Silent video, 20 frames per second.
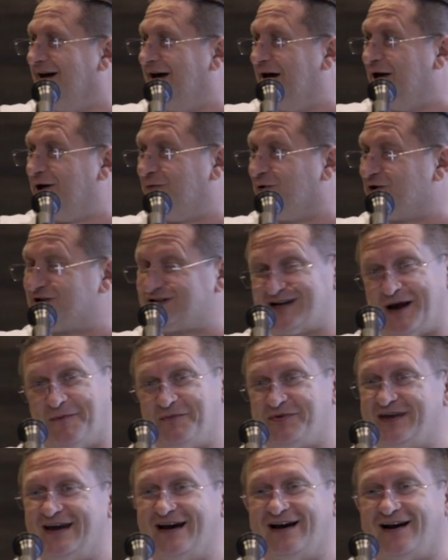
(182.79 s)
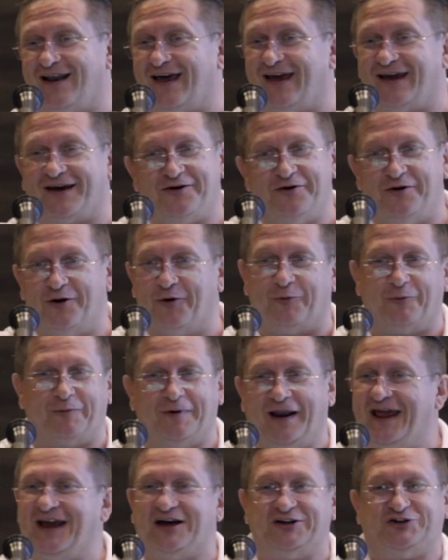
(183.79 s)
it was something like, you know,
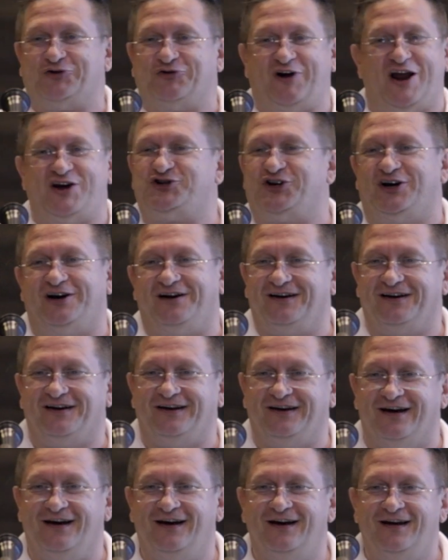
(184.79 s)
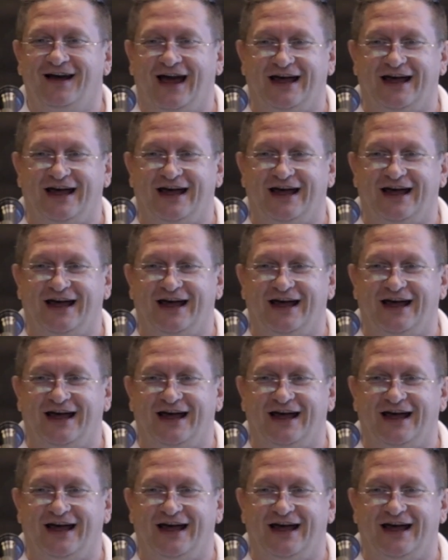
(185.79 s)
like a treasure, yeah?